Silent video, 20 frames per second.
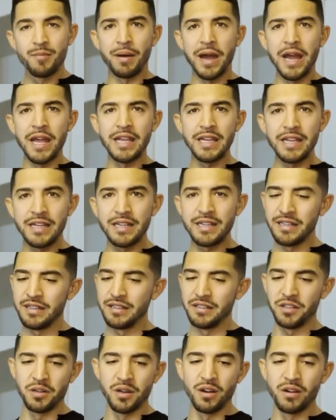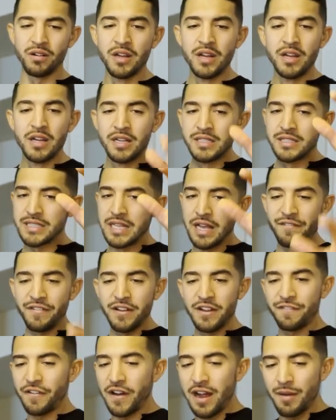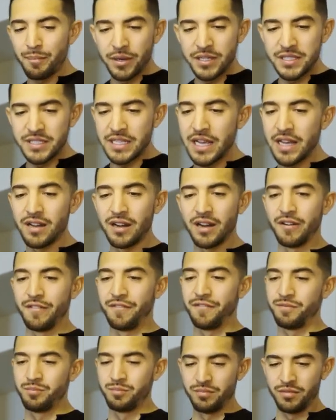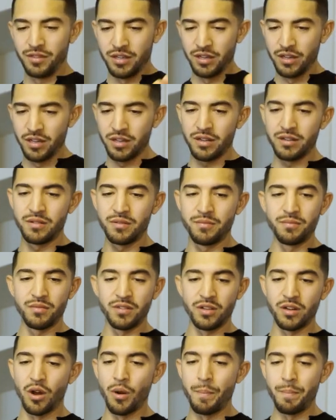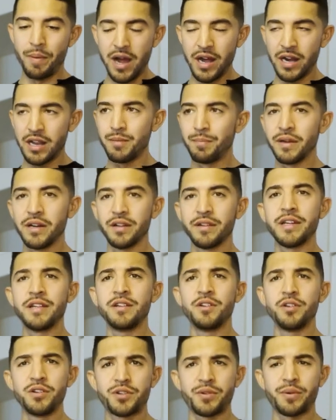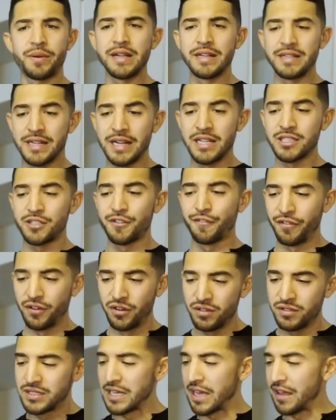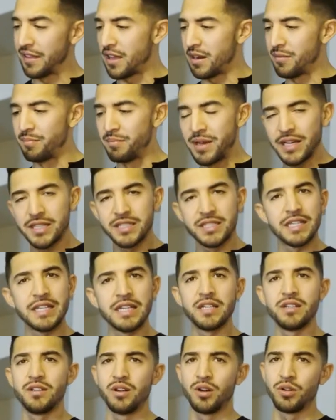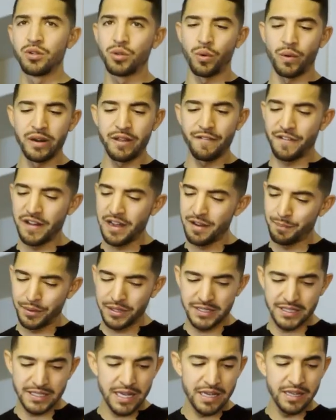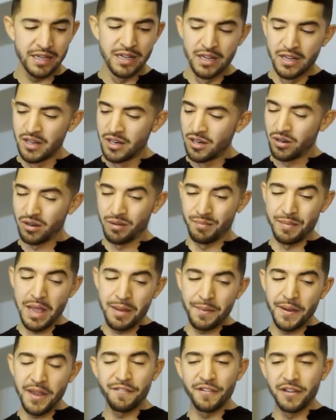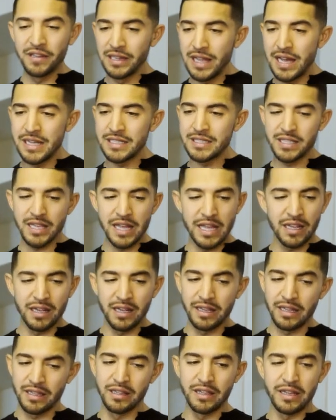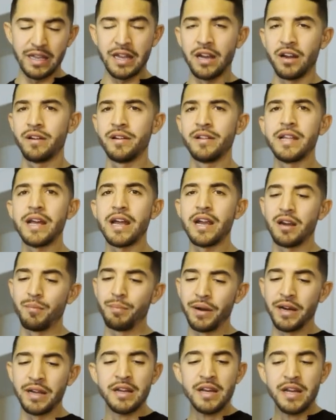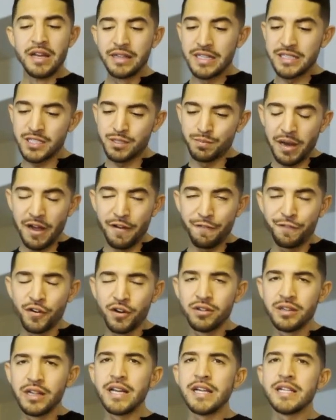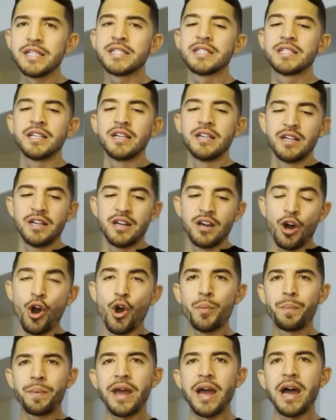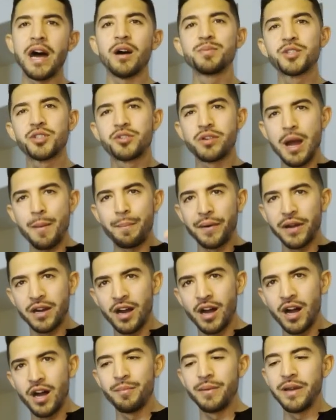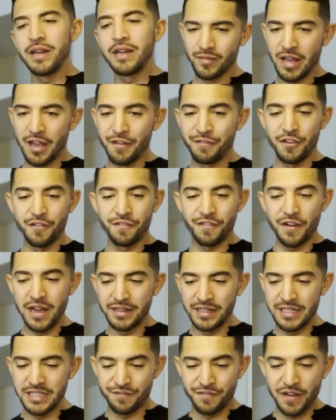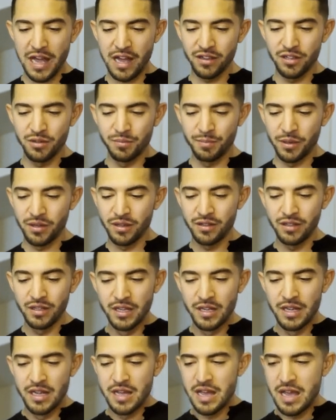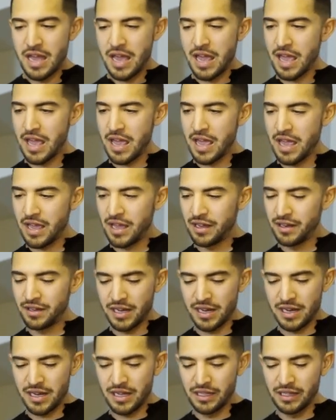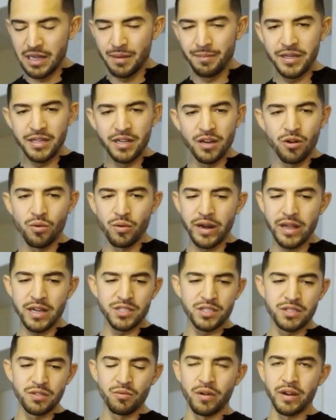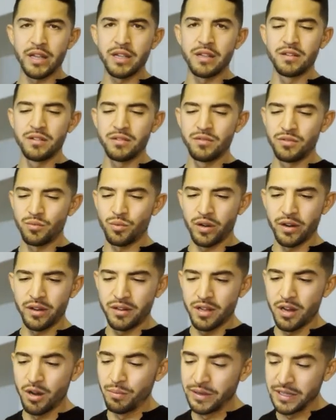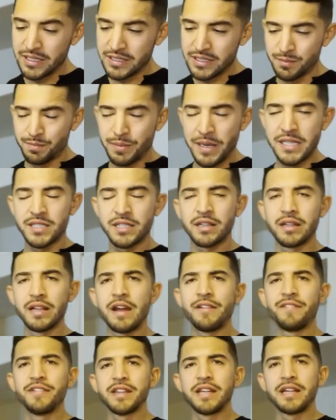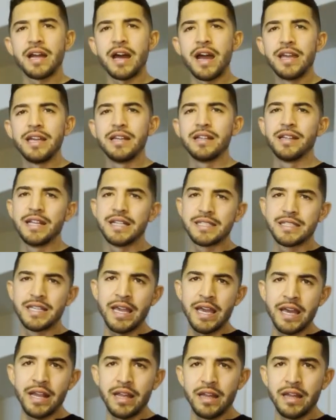by eating, you know, 75% of good, you know, bodybuilding, nutrient dense foods, and then mix in, you know, 25% or maybe even less, like here and there. But this is my food list. Hope it helps. Drop a comment if you find this valuable. And uh, let me know what else you want to want to know. But this is basically everything I eat. Let's get